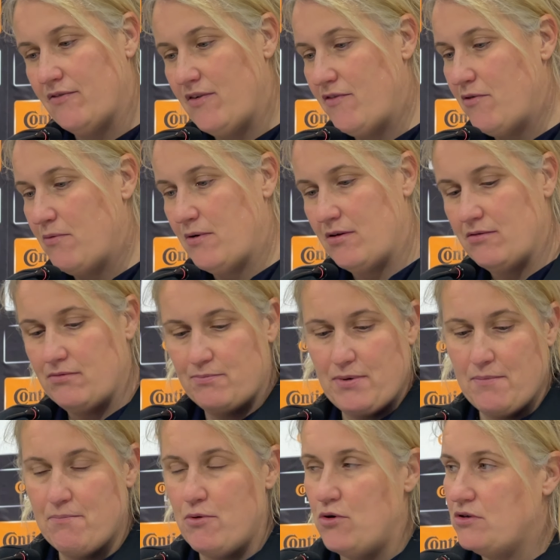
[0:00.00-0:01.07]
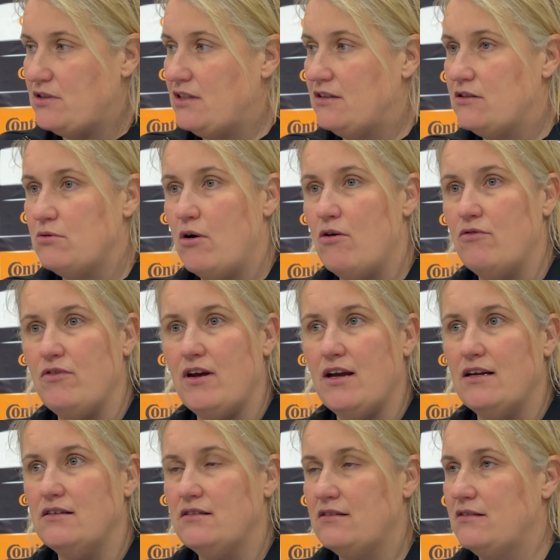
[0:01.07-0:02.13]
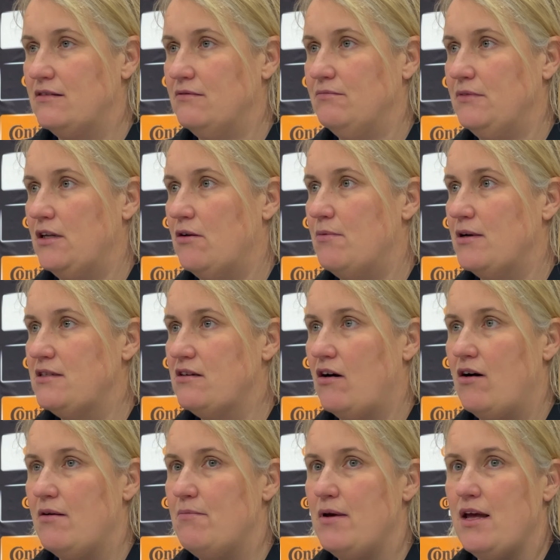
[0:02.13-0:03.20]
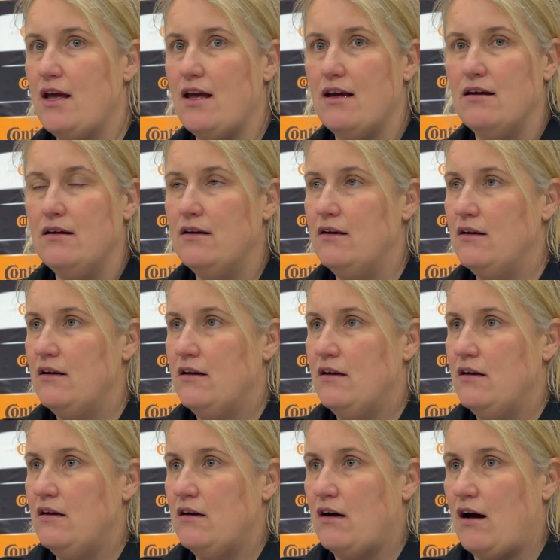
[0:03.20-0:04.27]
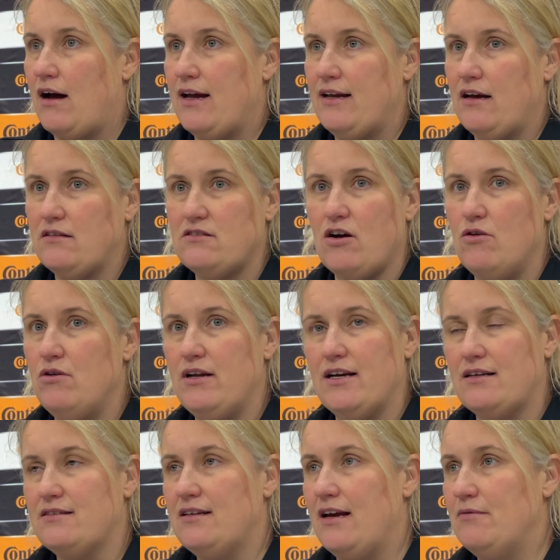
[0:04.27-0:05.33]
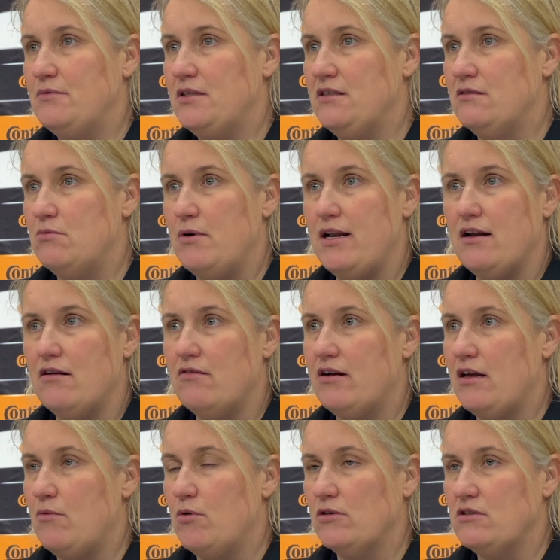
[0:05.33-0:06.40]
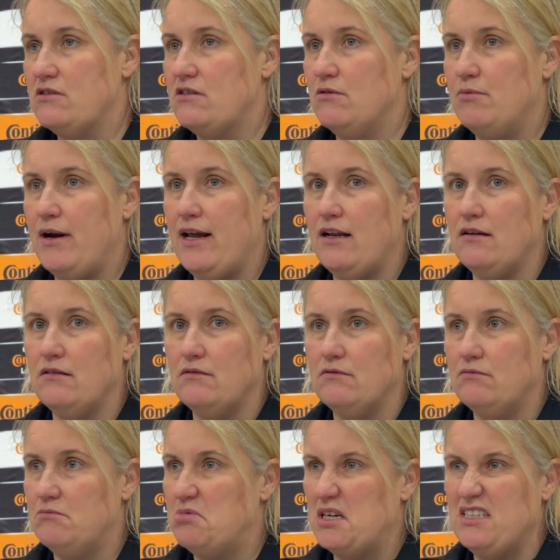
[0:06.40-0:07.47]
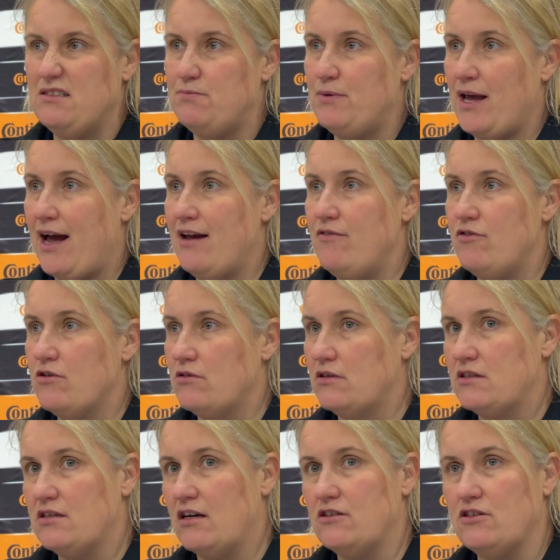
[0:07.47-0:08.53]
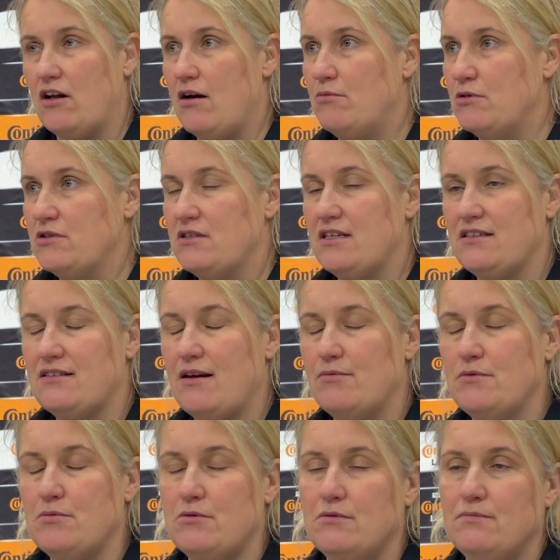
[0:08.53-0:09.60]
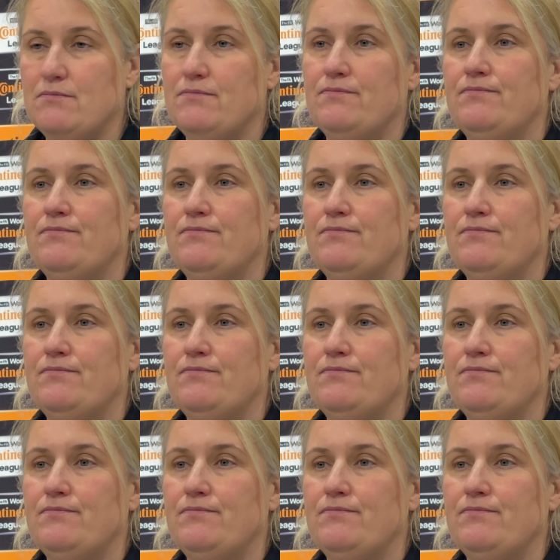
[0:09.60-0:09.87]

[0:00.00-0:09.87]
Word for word: I've never been booked in 12 years, you know, my time here. I uh, totally accept he's a winner and he wants to win, but his behaviour on the touchline wasn't acceptable.